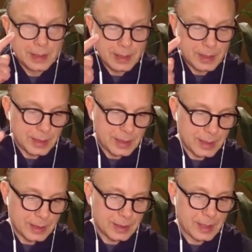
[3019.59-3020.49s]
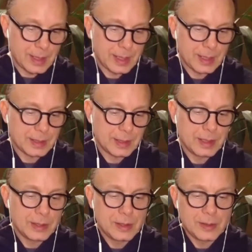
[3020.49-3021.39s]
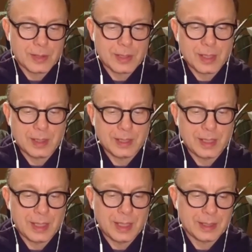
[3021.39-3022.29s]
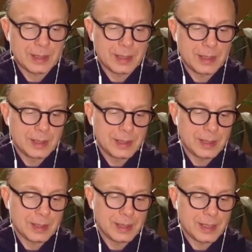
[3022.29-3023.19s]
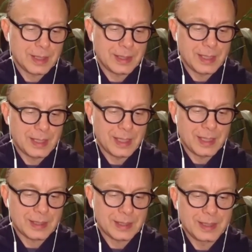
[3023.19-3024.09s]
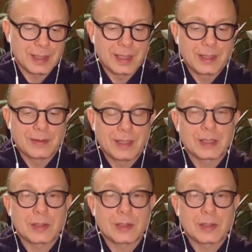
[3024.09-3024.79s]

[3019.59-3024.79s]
eye contact, nose contact, tongue contact, right?